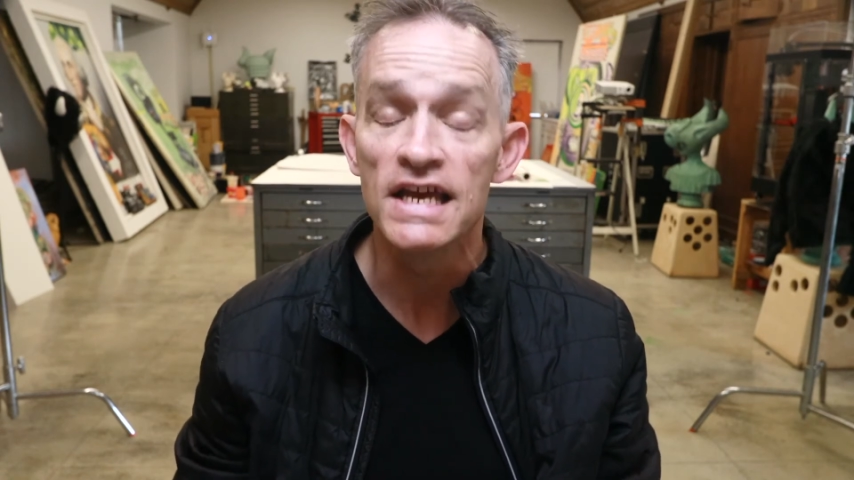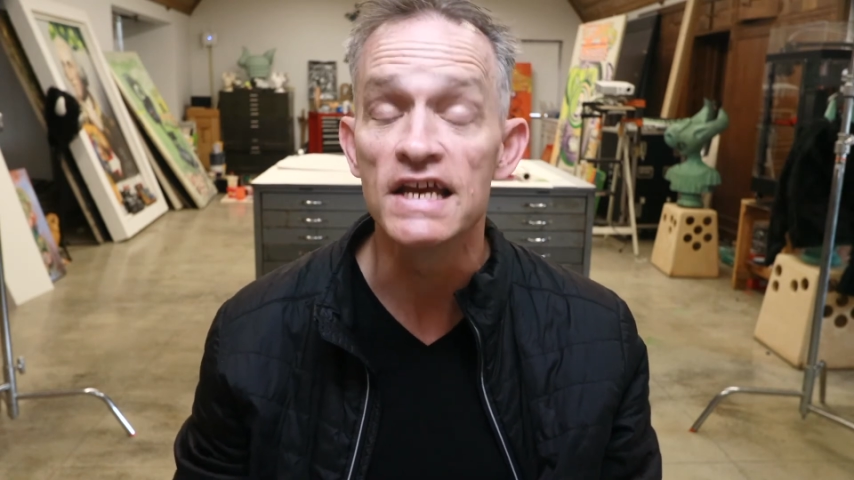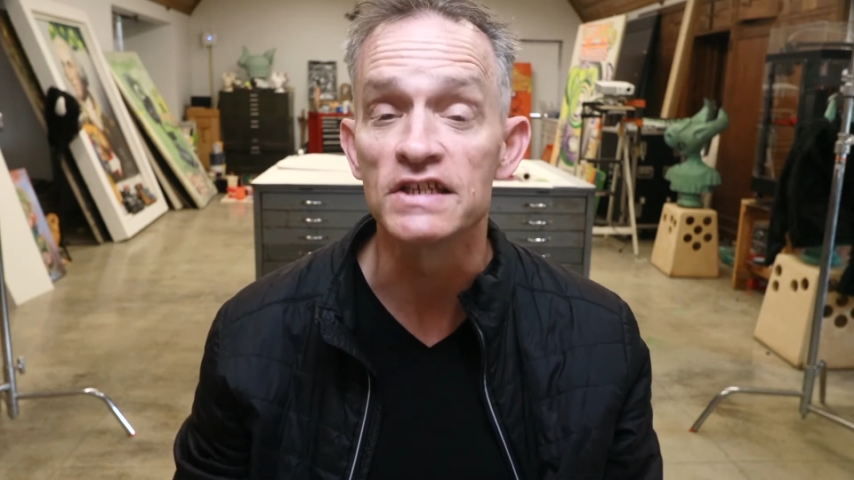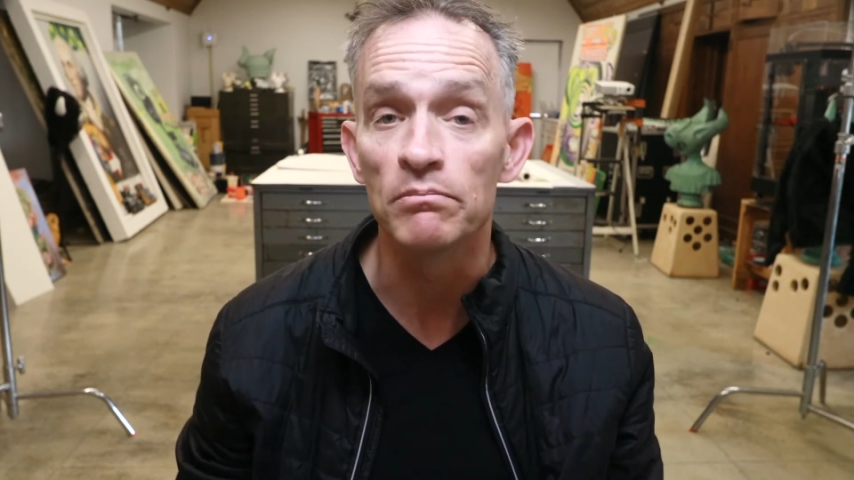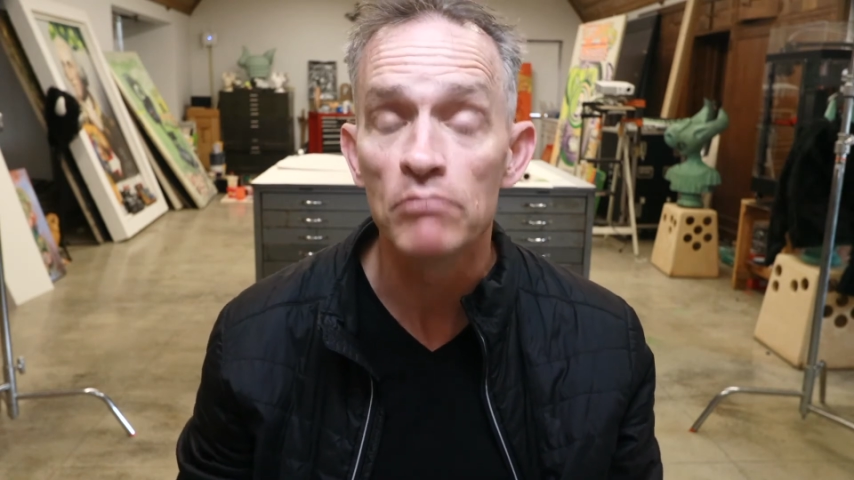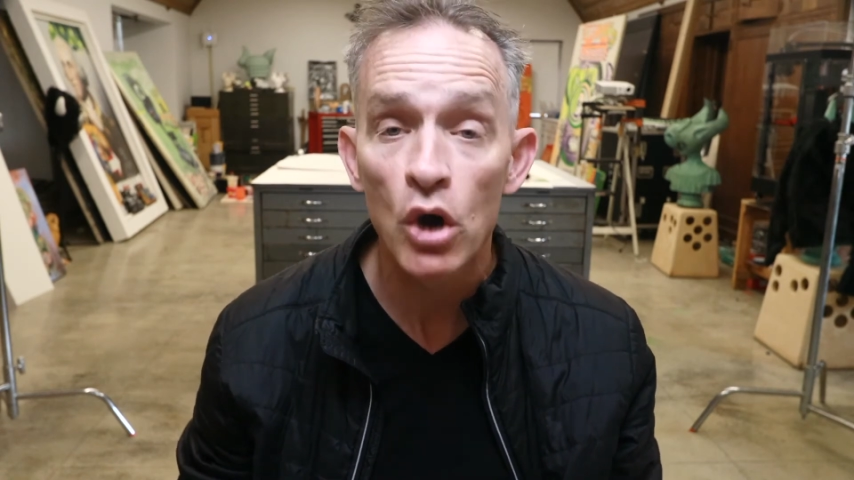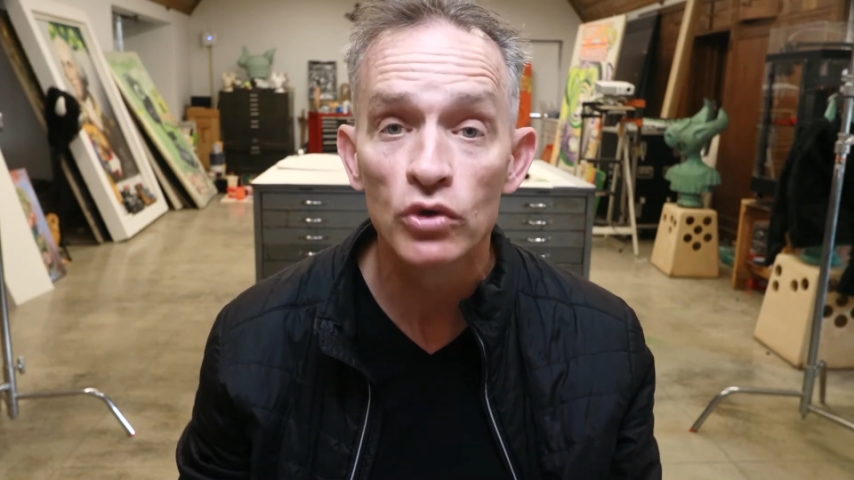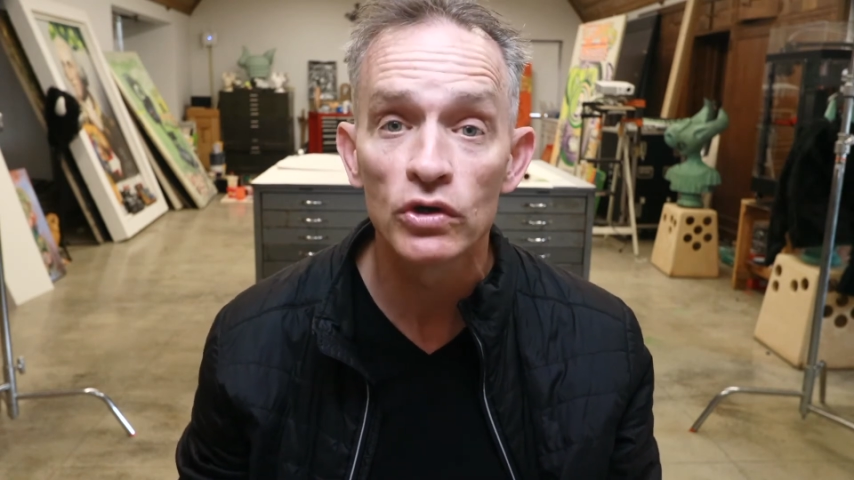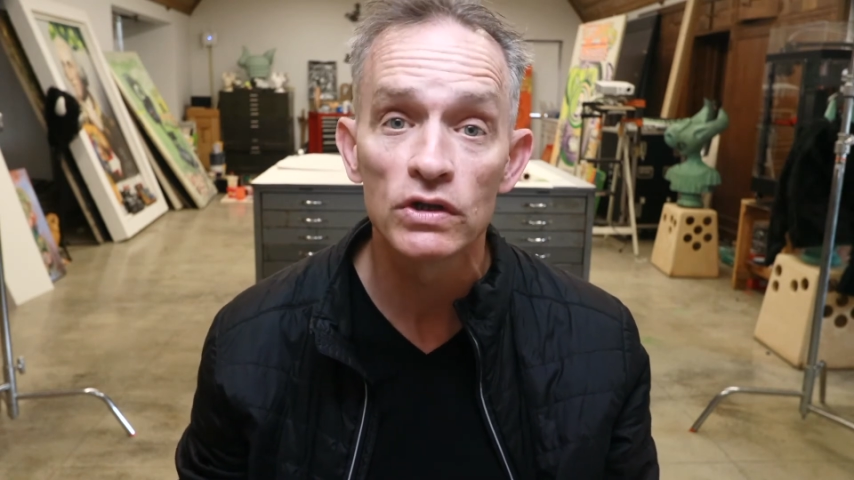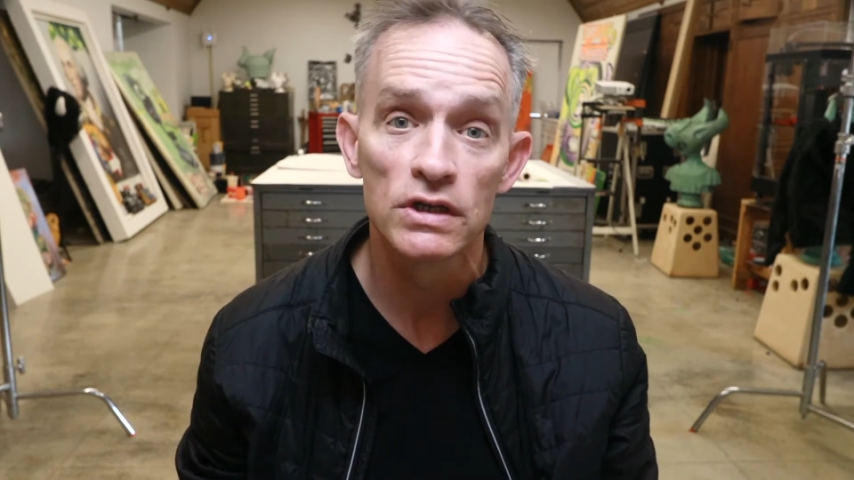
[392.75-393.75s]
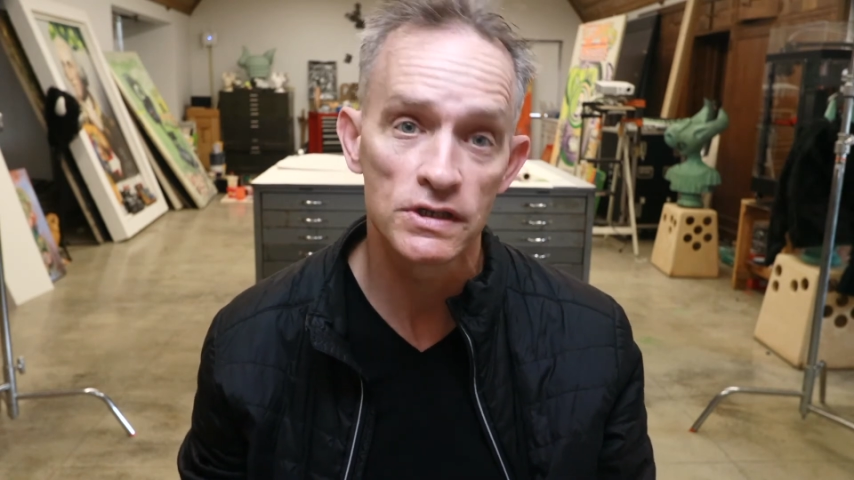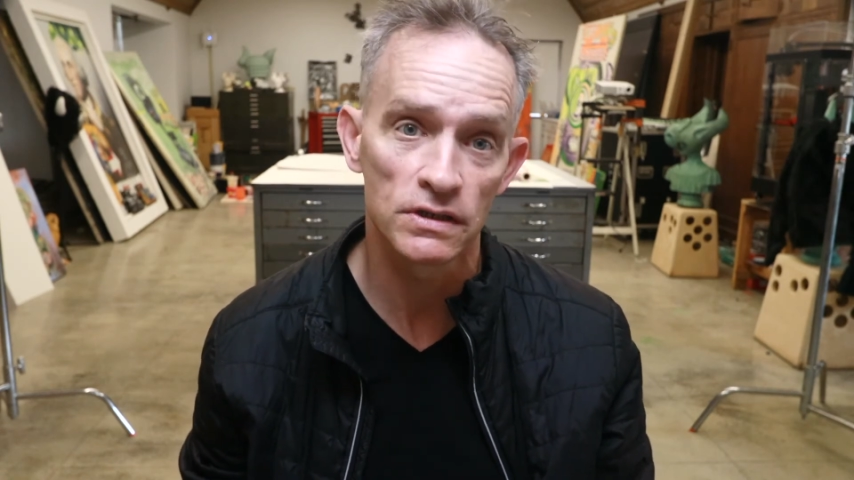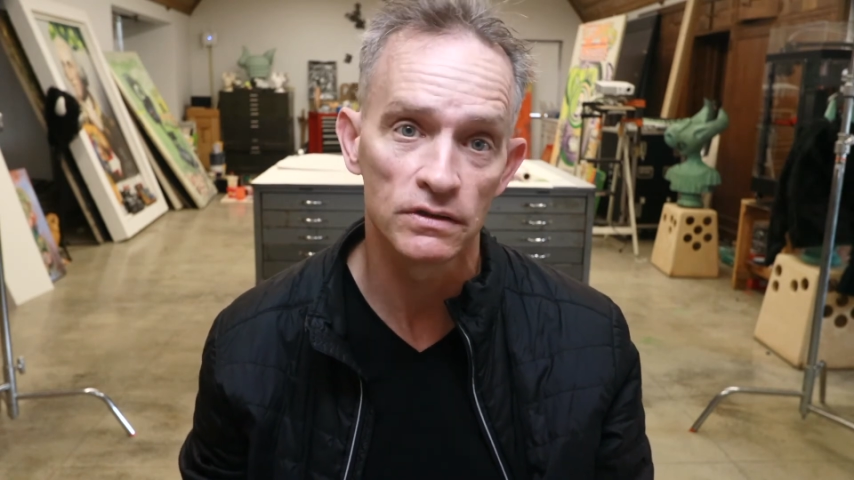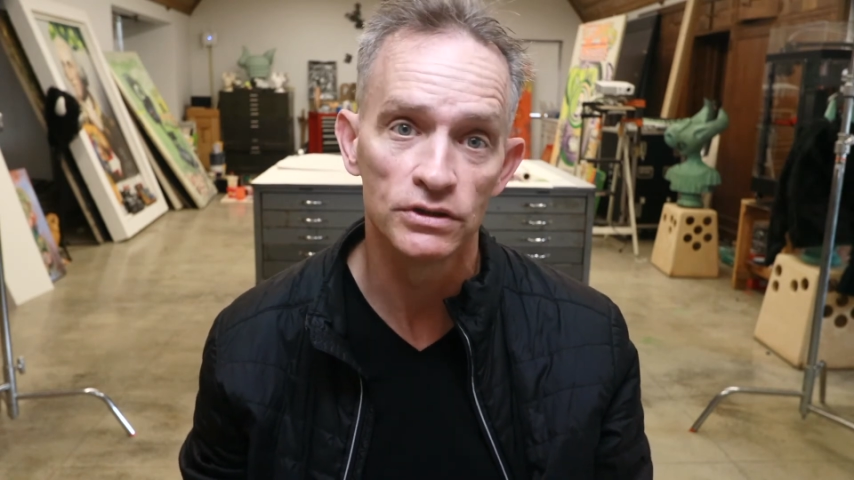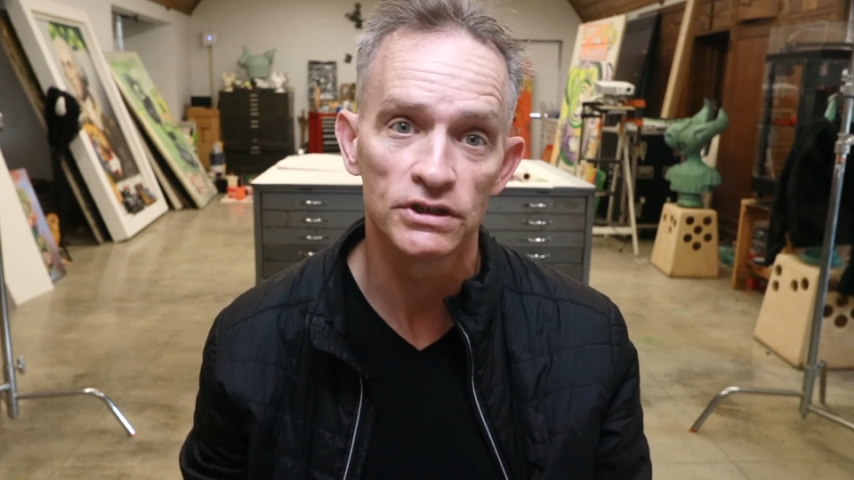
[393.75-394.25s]
is a modal
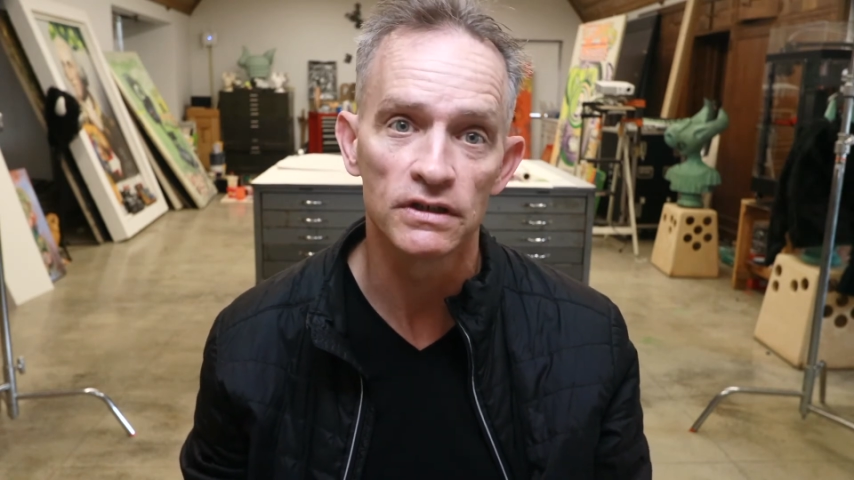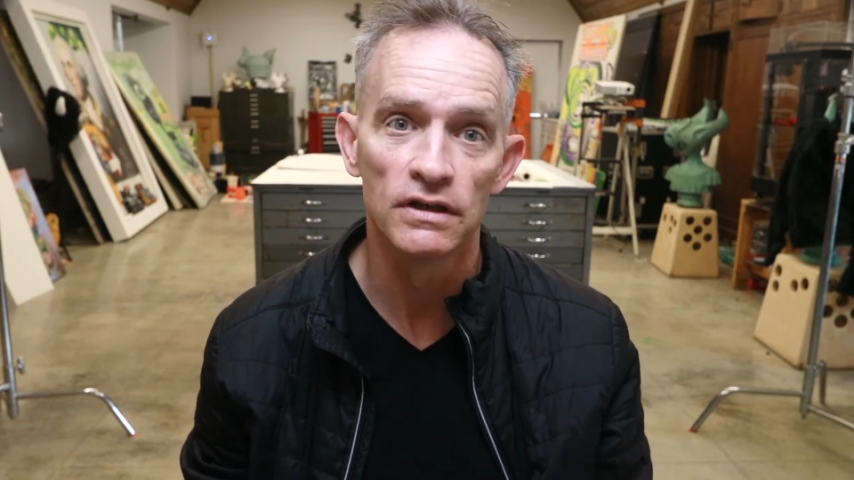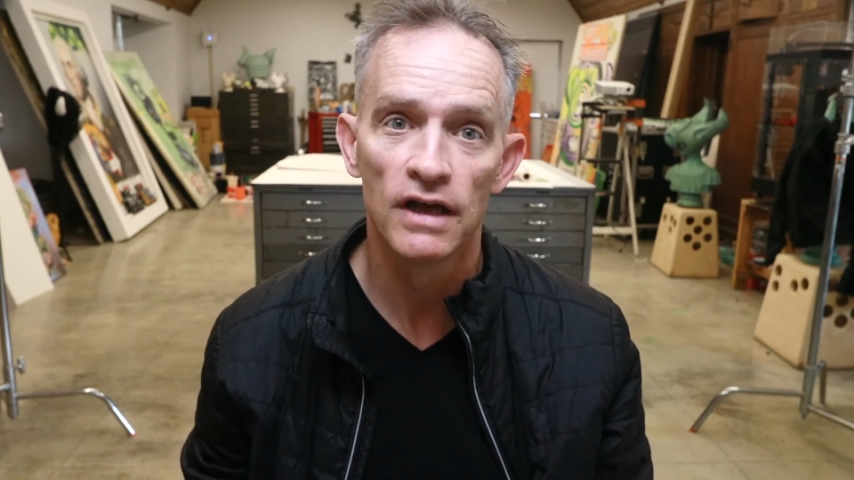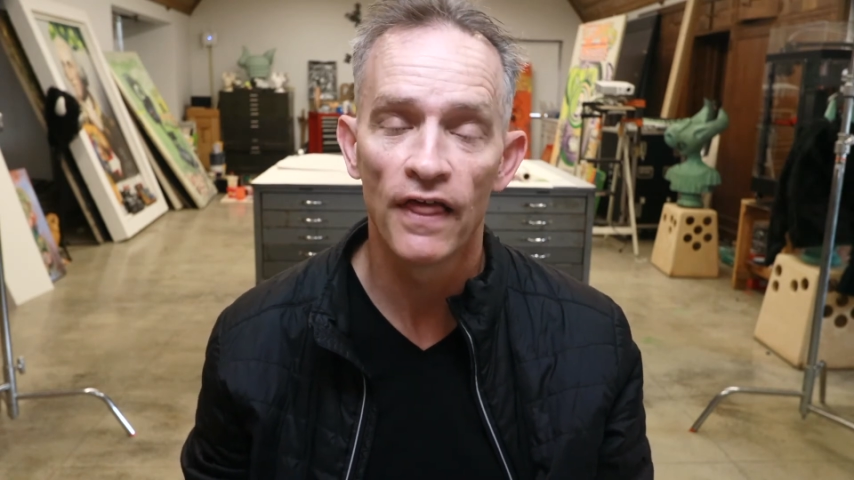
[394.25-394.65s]
solution.